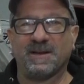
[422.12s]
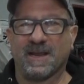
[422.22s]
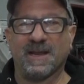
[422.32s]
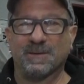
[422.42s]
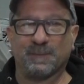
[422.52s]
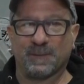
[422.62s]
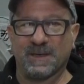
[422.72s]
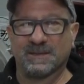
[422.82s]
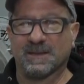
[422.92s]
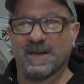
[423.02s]
Again, don't
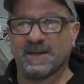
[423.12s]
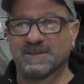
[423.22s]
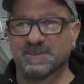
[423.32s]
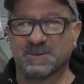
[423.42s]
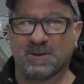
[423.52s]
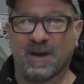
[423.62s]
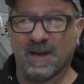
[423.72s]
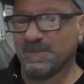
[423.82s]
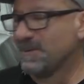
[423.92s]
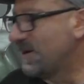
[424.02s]
forget to like and
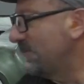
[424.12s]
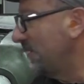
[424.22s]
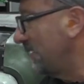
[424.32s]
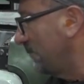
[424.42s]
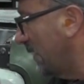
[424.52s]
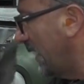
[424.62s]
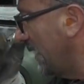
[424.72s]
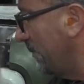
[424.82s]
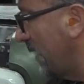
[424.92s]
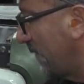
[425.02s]
subscribe. When I
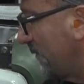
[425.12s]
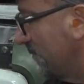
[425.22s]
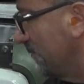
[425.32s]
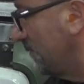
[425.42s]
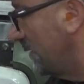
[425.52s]
get back from